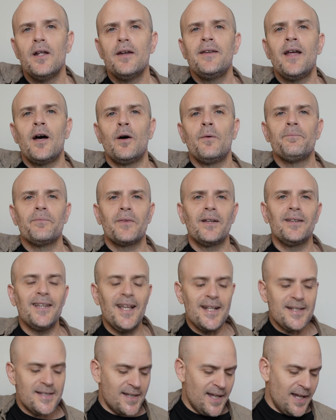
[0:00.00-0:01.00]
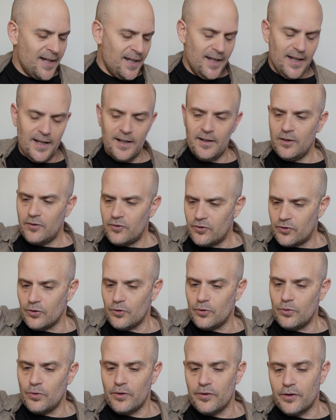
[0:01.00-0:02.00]
Now, let's get
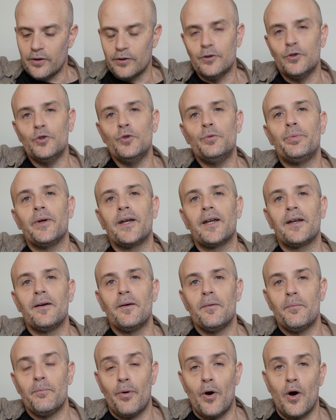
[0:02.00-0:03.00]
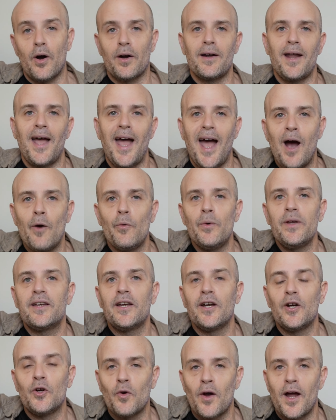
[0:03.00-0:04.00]
into the looping part and how we
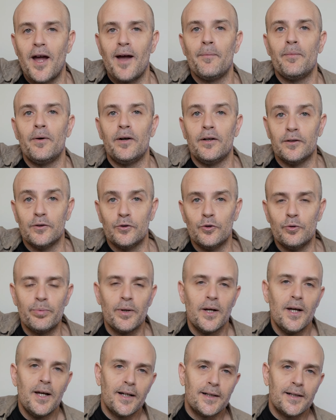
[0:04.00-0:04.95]
can grab a loop,